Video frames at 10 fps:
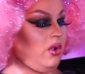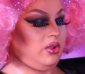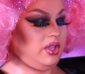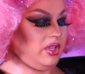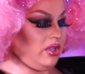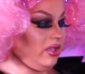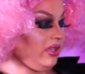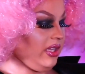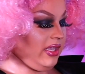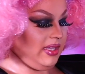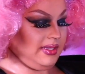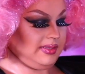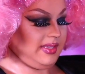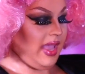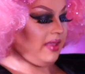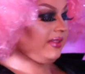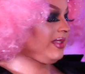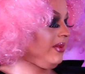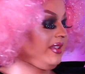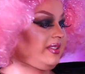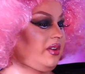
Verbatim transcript: Oh goodness. Yeah, some of these